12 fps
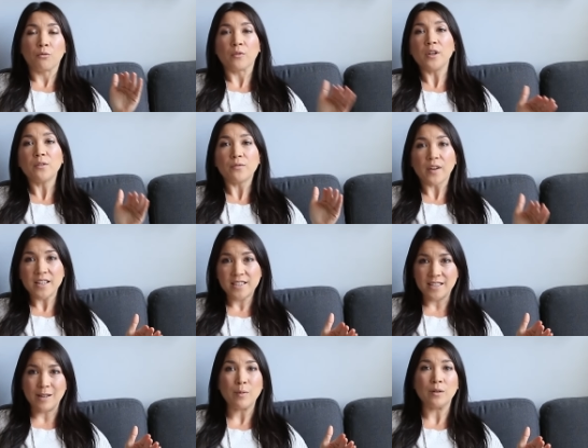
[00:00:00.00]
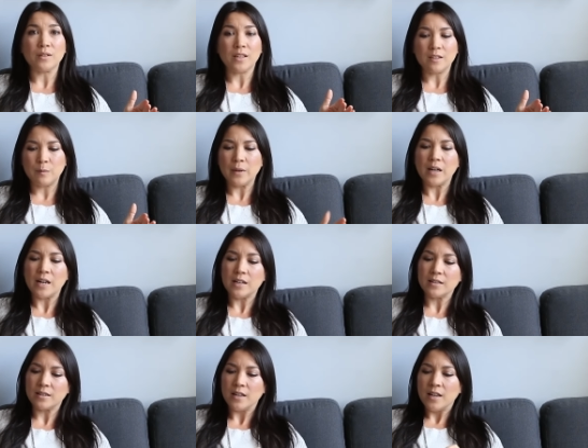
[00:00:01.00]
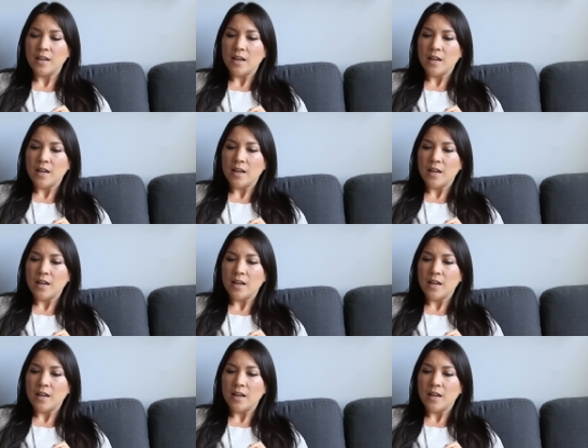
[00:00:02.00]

real feisty about this because